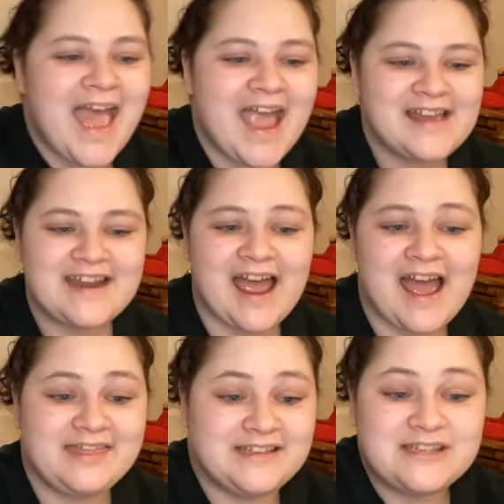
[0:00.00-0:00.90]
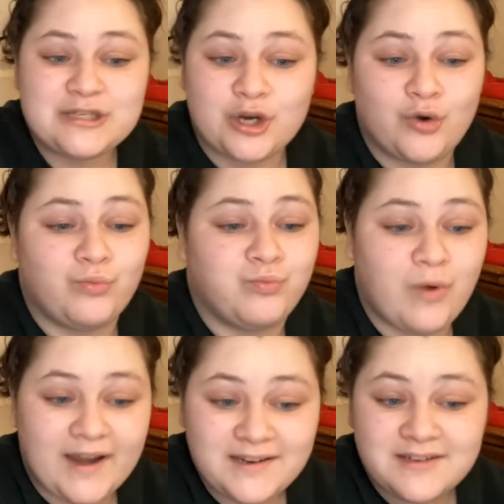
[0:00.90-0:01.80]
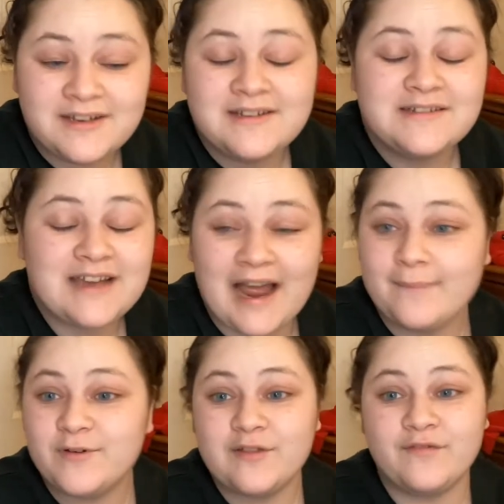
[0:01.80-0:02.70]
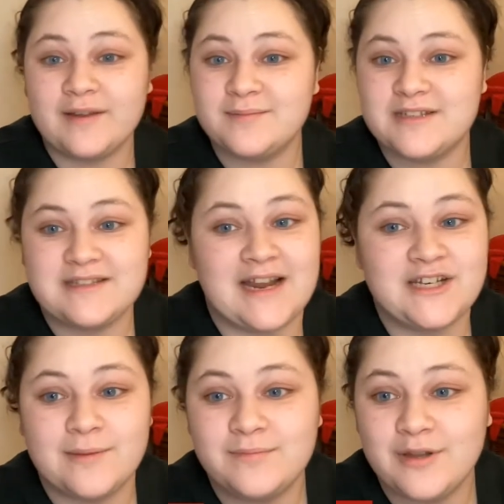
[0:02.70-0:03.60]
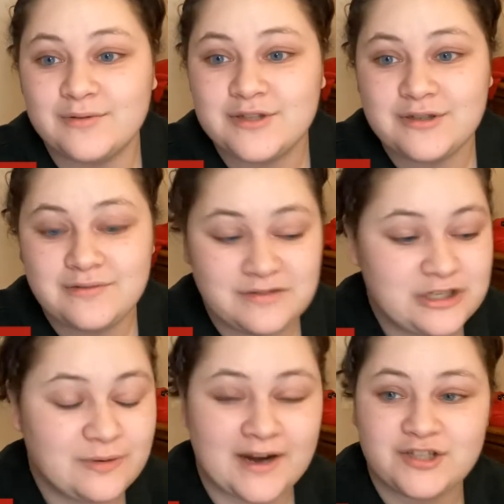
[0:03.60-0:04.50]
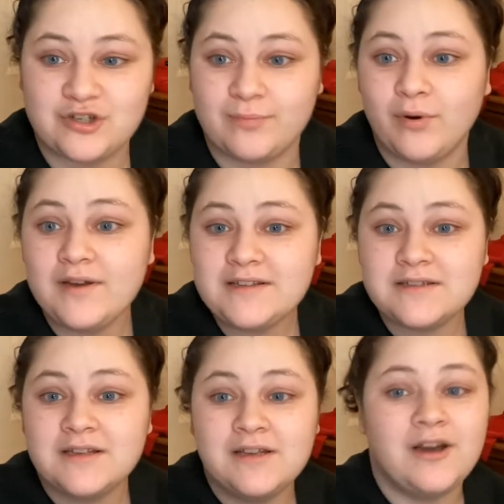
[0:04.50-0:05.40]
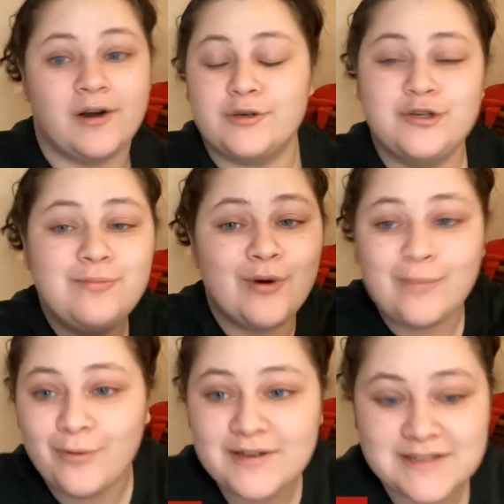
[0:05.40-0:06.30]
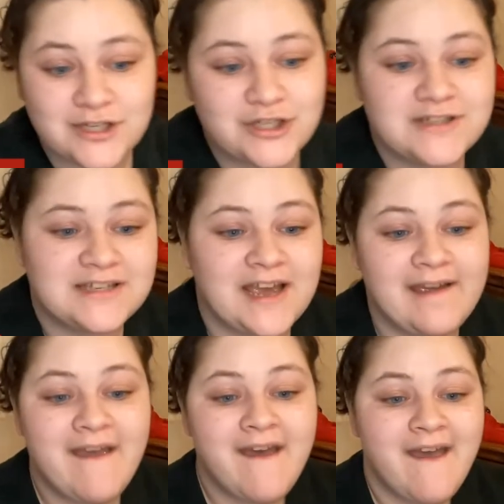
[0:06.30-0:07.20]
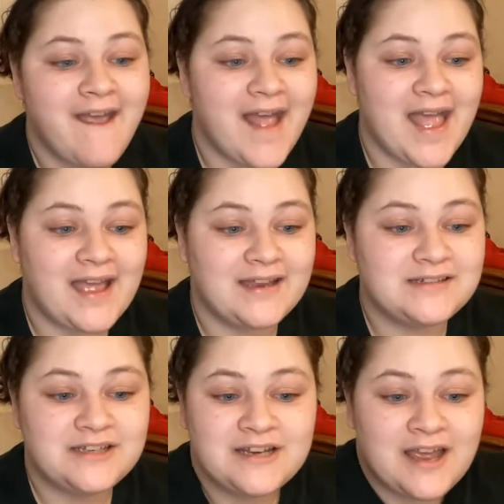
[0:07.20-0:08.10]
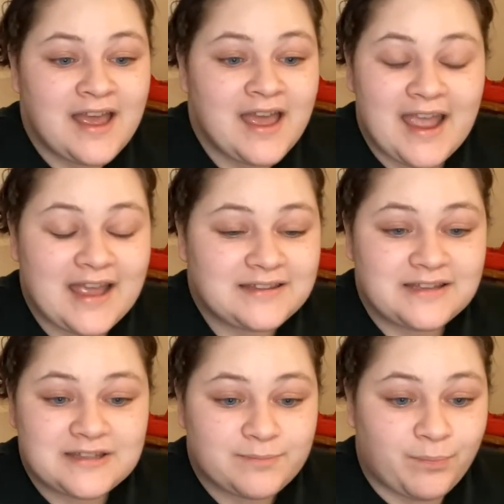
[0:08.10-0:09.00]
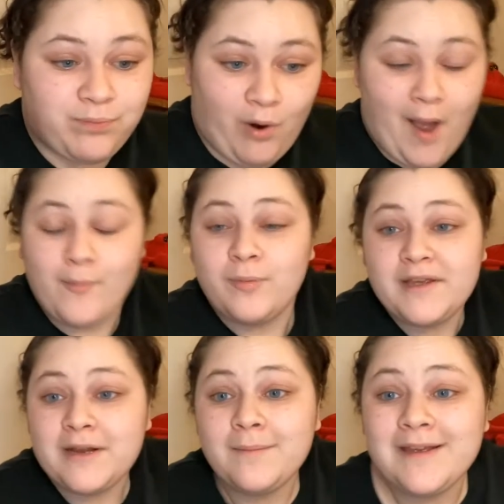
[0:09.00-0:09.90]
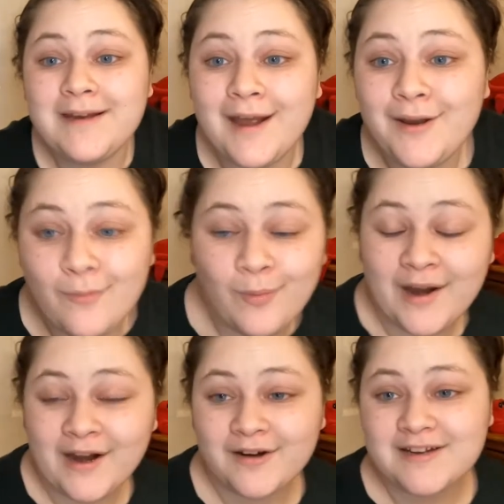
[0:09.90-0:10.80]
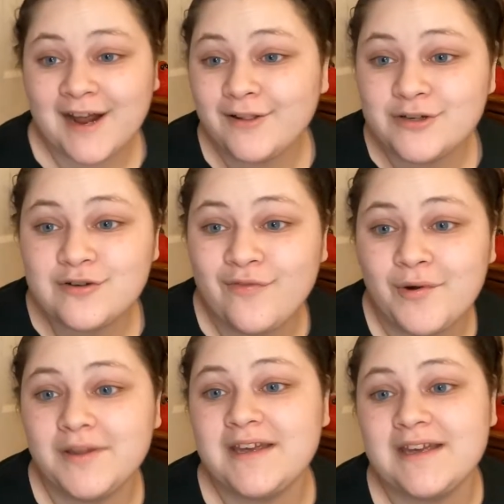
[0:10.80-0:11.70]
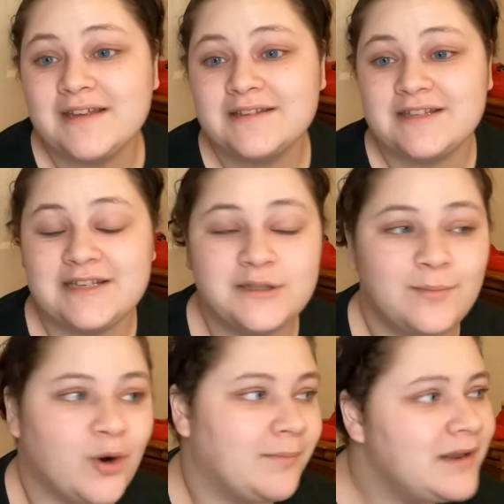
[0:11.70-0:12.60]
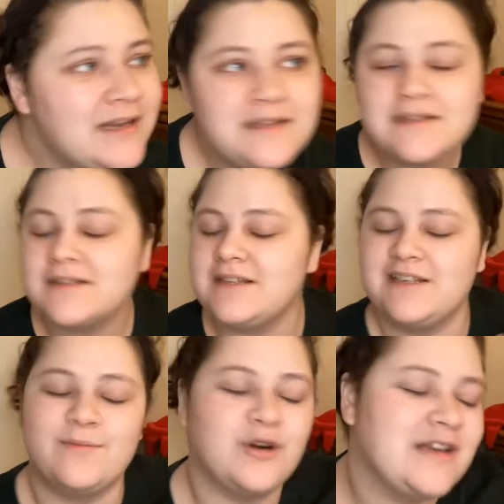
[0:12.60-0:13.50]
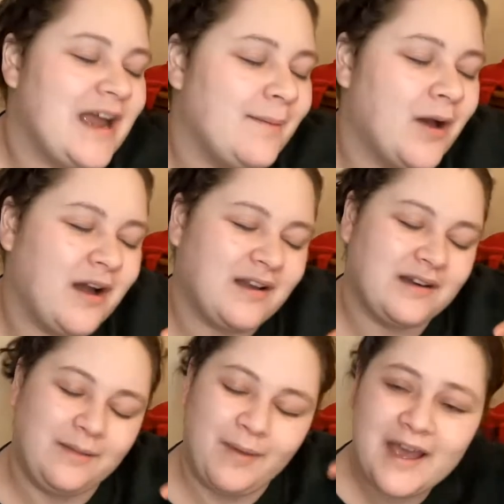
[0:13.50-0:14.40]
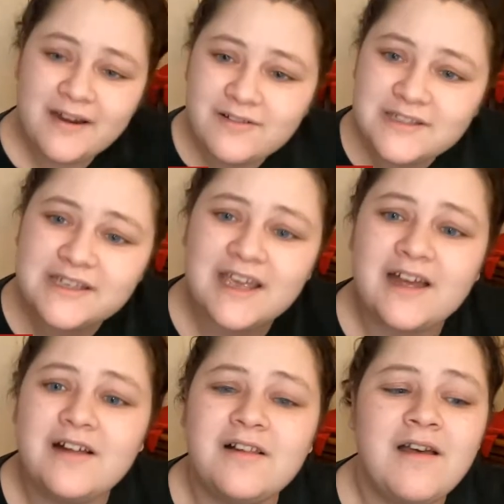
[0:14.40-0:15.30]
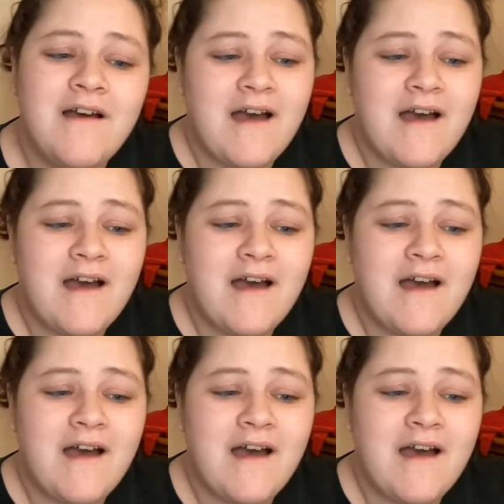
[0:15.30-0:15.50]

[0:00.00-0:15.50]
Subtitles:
And this is a great time for the Flames to snatch up those two extra points, or two more points, I should say. And it's probably going to be a night where Tyler Toffoli sees more minutes, sees more time on the penalty kill.